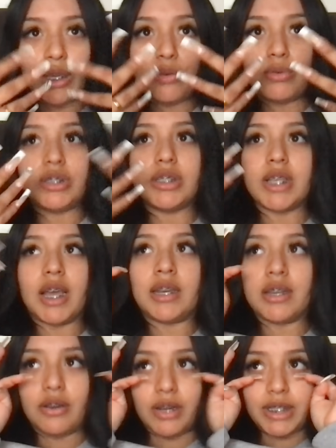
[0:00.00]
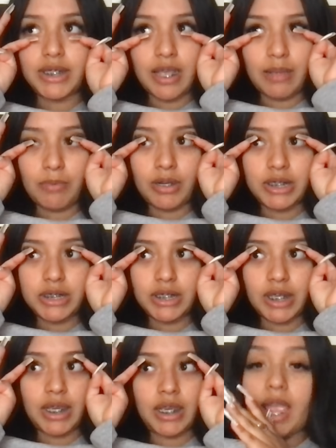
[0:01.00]
we just had a great time,
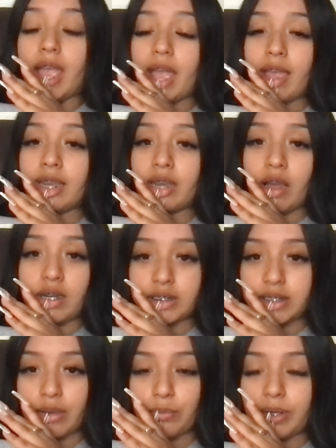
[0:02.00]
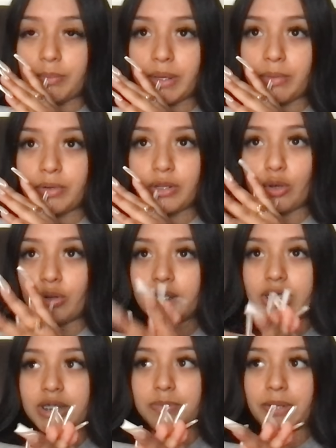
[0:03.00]
honestly. And honestly, I wouldn't be able to go to
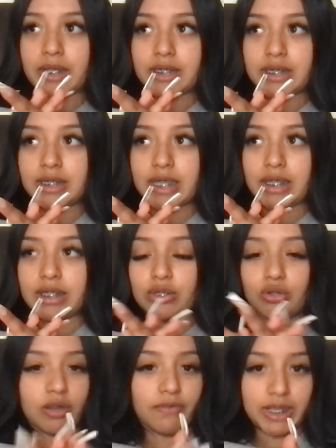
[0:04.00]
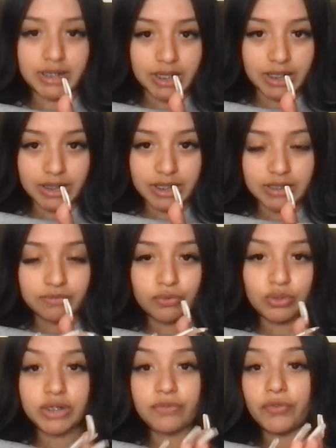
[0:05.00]
these places like this or events like this if it
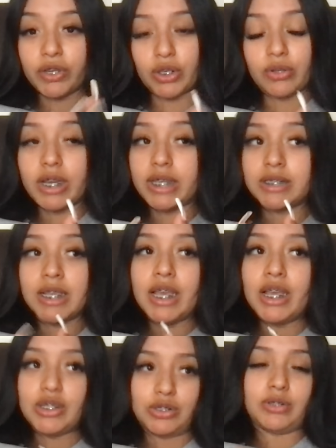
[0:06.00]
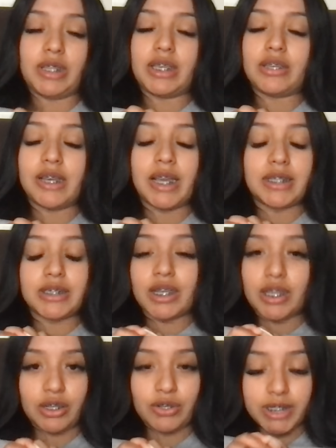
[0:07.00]
wasn't for you guys. So thank you guys
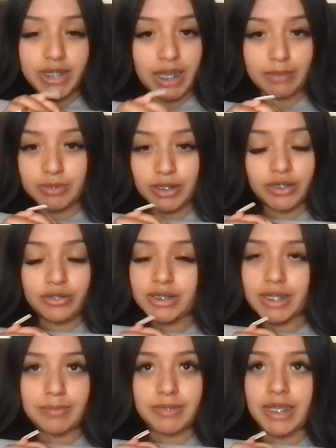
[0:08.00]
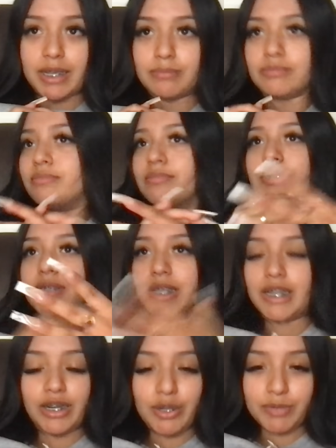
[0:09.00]
100 times. Like, I'm
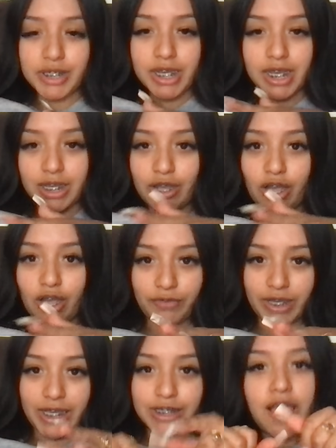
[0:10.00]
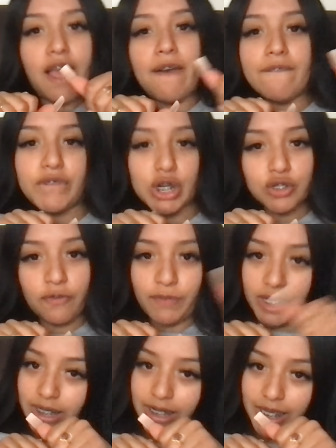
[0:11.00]
literally wish I could hug all of you guys a virtual
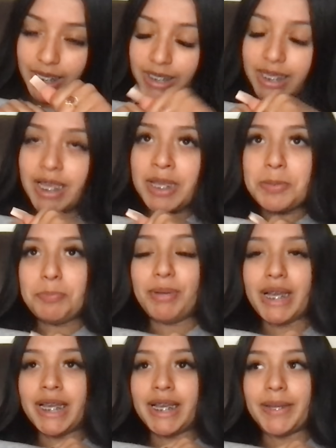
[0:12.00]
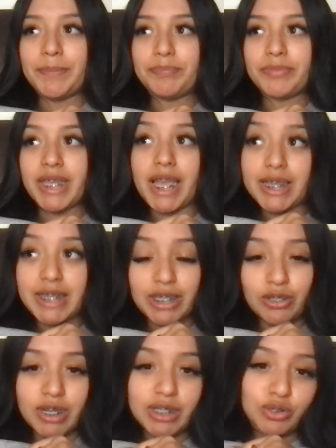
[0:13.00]
fucking hug. But yeah, thank
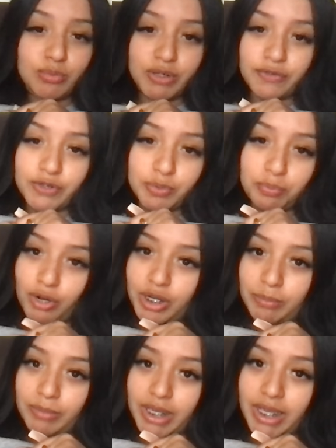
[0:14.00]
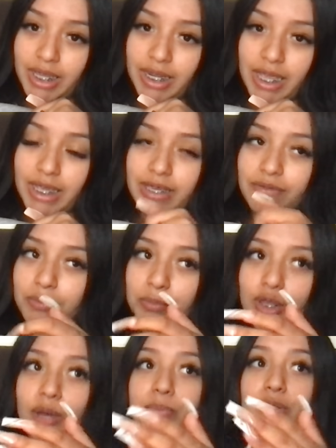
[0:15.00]
you guys so much for supporting me and like giving me
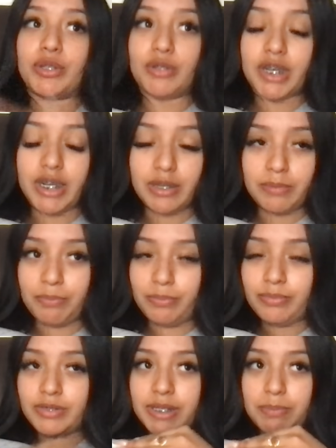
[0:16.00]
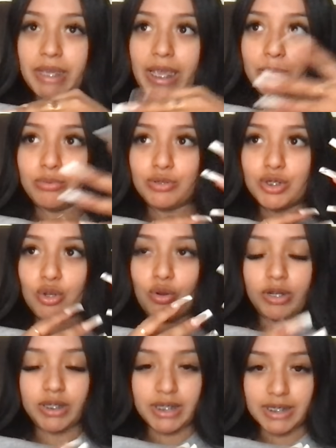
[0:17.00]
the opportunity to be able to go
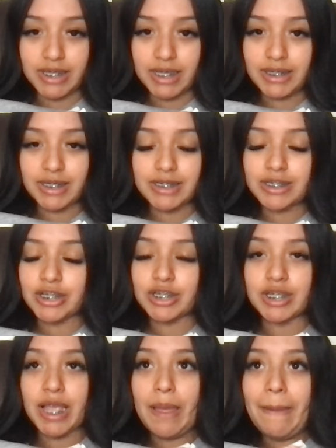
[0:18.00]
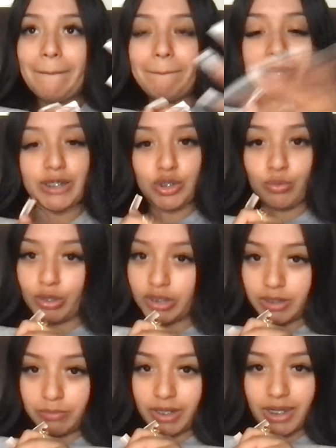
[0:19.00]
to things like this. It just means the world
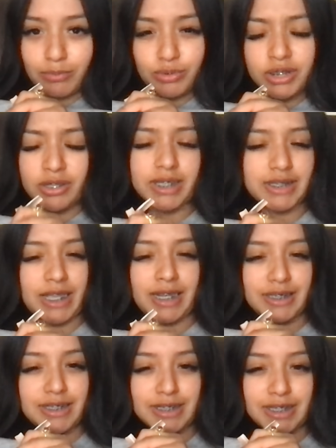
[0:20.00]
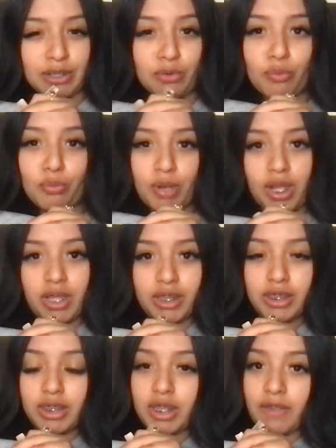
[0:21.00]
to me. And I'm so excited to see what
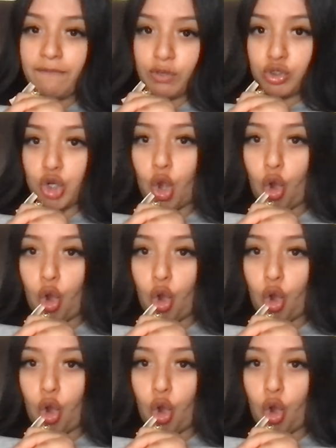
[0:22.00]
the future